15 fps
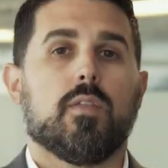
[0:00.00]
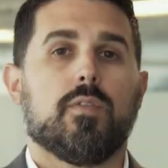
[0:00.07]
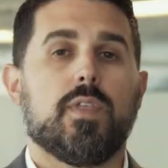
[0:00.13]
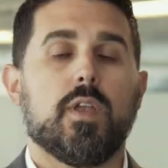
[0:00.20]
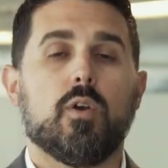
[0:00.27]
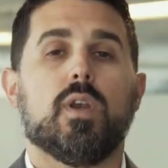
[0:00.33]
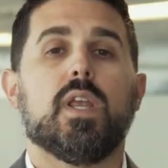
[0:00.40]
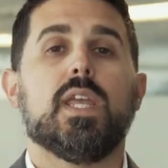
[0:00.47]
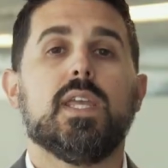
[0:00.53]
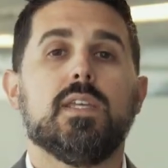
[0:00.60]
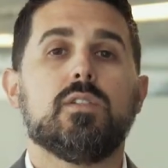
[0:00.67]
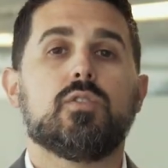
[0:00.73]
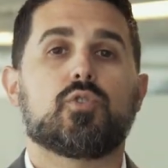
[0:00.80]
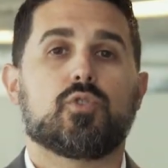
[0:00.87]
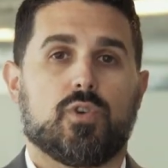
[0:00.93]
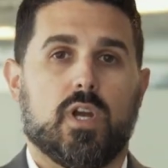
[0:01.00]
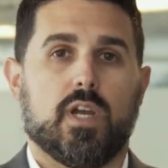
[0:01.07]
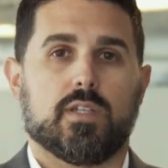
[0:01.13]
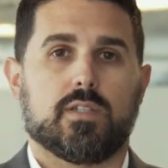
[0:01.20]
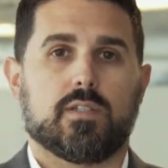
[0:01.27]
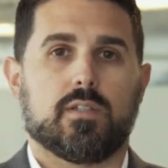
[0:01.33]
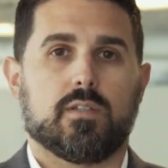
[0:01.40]
There is
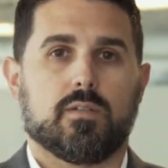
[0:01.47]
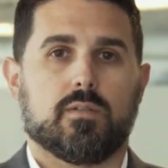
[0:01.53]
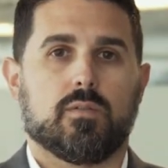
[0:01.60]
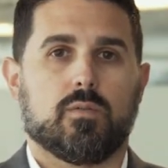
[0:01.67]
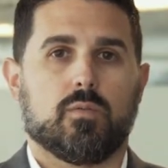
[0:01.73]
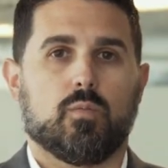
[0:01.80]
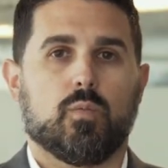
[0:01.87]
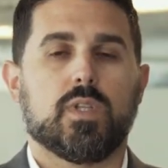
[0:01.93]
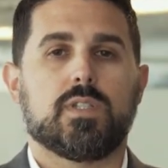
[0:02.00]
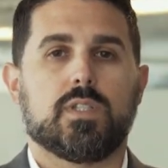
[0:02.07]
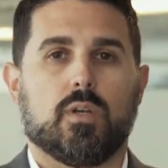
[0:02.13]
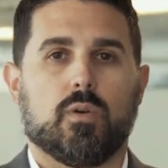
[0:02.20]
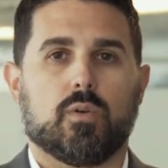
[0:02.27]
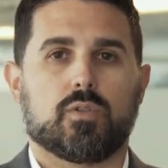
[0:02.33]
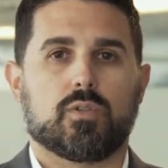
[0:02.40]
trust with Zero